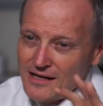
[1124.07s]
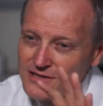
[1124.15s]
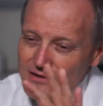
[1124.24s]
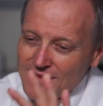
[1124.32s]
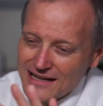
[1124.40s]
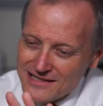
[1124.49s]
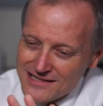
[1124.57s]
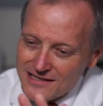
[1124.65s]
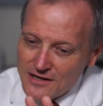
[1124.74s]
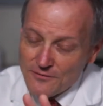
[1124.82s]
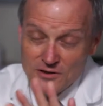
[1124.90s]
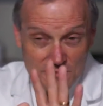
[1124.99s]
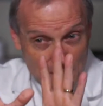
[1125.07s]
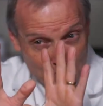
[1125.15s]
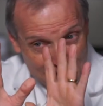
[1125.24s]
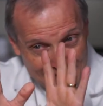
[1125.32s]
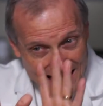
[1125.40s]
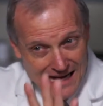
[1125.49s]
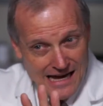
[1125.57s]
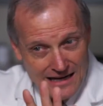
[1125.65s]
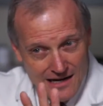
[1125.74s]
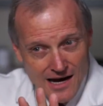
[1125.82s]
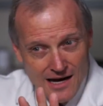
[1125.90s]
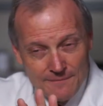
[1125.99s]
And so that's the difference. But we
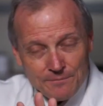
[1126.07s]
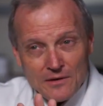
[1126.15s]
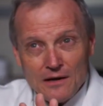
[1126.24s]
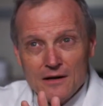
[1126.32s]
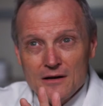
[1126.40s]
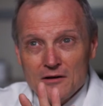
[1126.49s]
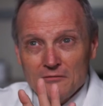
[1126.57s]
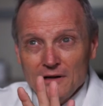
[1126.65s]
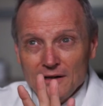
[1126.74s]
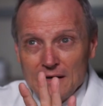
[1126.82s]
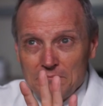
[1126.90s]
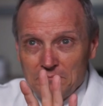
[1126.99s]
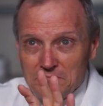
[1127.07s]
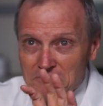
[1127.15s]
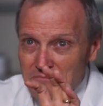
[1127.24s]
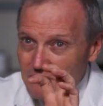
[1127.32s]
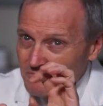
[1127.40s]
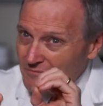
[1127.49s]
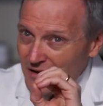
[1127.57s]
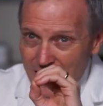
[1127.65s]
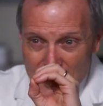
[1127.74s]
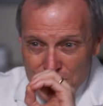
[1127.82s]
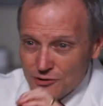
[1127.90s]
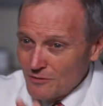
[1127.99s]
cannot really
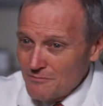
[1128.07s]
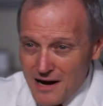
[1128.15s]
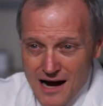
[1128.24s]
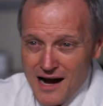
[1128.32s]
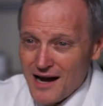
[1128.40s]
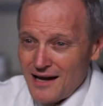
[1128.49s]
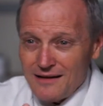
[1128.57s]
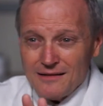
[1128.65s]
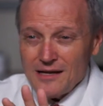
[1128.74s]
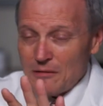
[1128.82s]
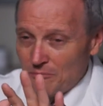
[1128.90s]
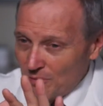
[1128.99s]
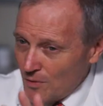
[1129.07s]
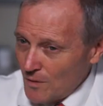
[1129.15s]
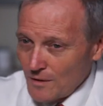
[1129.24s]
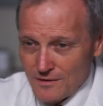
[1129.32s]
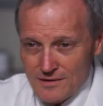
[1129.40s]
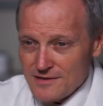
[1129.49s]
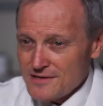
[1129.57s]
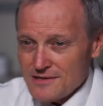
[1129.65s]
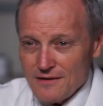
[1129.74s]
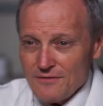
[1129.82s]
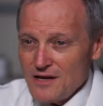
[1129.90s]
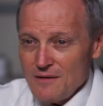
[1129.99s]
undermine the importance
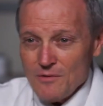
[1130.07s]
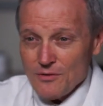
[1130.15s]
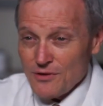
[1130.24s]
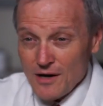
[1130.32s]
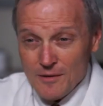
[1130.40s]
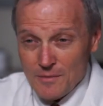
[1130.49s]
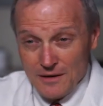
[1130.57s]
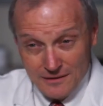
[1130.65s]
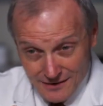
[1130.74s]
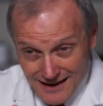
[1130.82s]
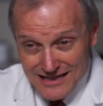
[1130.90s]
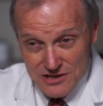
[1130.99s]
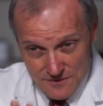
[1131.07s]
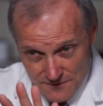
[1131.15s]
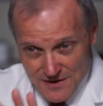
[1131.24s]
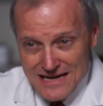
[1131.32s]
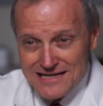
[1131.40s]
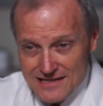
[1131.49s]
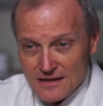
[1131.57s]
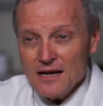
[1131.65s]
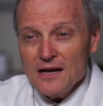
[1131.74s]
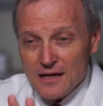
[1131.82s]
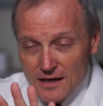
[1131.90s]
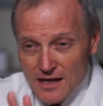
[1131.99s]
of chemotherapy. Let's face it,
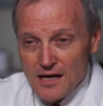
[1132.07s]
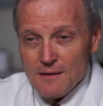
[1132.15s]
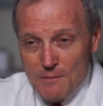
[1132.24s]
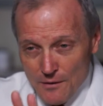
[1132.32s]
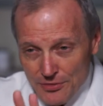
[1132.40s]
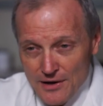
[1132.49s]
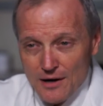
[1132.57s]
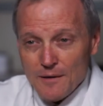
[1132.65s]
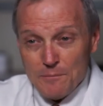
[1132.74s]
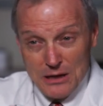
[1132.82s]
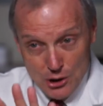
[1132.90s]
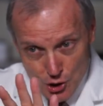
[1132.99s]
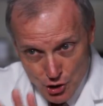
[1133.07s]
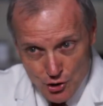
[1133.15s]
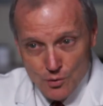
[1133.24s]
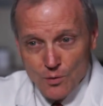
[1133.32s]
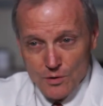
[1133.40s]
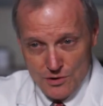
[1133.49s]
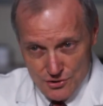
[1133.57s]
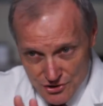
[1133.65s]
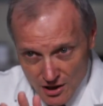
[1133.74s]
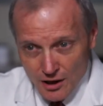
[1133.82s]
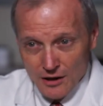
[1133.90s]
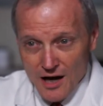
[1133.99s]
chemotherapy
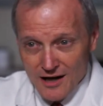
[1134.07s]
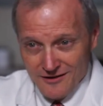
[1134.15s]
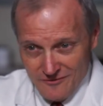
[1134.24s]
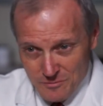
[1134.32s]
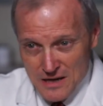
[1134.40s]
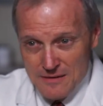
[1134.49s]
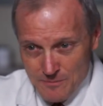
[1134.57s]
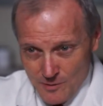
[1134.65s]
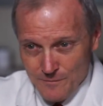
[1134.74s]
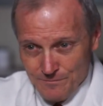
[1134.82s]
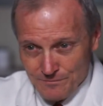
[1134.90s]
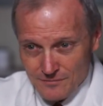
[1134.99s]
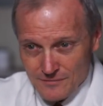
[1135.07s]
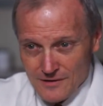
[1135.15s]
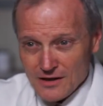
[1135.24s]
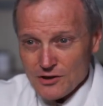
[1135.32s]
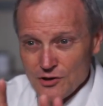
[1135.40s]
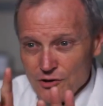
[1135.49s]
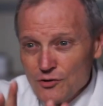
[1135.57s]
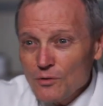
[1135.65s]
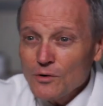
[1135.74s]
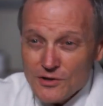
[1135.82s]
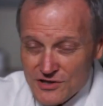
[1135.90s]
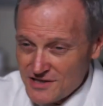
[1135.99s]
cures a lot of people. It
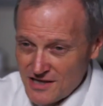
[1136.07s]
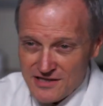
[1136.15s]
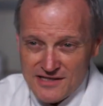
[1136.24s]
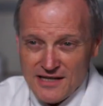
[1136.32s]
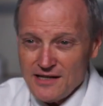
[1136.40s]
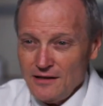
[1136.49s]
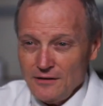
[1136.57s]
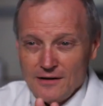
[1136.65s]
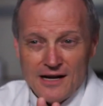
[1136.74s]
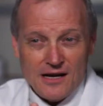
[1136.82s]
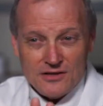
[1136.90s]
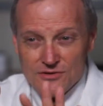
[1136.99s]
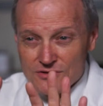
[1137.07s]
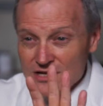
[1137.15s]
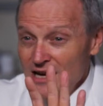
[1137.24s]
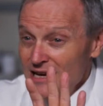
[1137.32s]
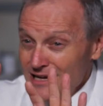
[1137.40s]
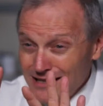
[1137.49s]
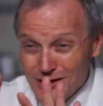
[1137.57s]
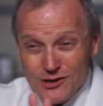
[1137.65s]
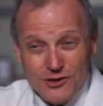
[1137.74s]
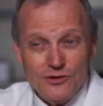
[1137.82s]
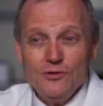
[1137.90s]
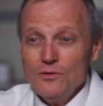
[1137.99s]
cures testicular cancers. It
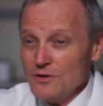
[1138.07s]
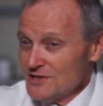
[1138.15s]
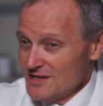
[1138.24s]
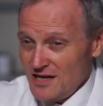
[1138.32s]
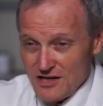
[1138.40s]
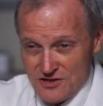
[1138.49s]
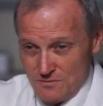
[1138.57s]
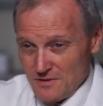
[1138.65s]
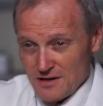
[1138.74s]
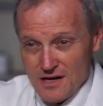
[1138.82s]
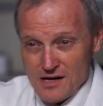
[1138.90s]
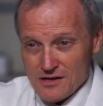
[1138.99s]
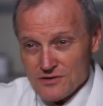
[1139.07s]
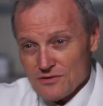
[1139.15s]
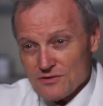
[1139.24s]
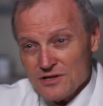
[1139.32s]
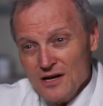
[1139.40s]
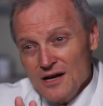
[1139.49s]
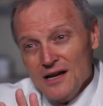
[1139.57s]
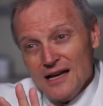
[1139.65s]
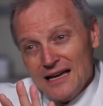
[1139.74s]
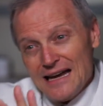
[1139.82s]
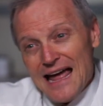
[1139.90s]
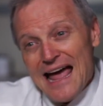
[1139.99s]
cures kids with cancers.
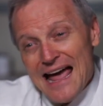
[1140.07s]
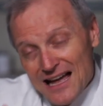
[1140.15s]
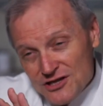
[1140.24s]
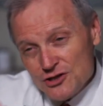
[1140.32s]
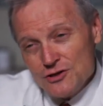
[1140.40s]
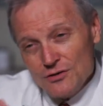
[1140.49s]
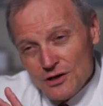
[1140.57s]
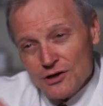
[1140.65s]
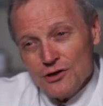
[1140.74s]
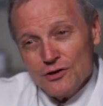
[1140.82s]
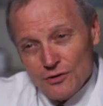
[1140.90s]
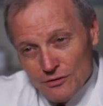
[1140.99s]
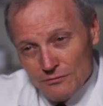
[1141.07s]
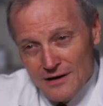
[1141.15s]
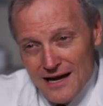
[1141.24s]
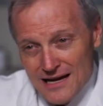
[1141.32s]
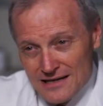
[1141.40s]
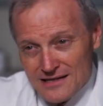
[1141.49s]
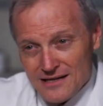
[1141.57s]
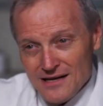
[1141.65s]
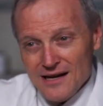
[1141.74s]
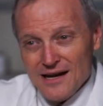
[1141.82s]
It adds to the cure rate